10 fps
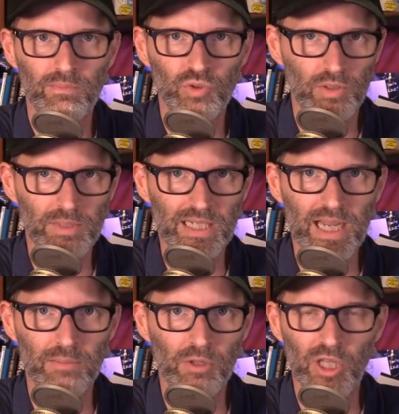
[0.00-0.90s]
streaming
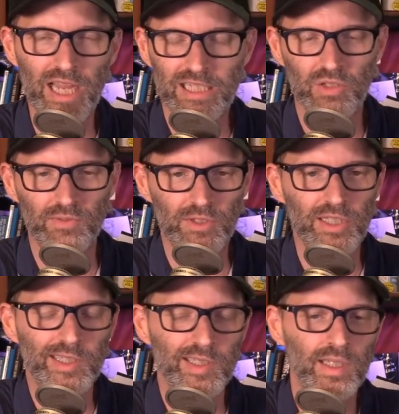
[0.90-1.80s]
cable like
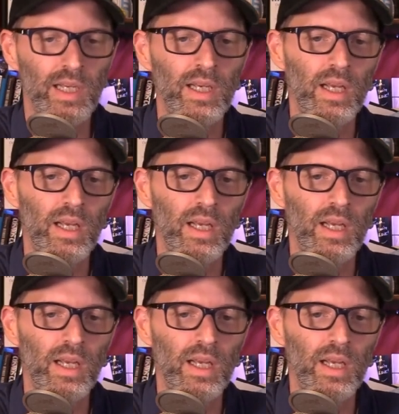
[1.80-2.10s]
services.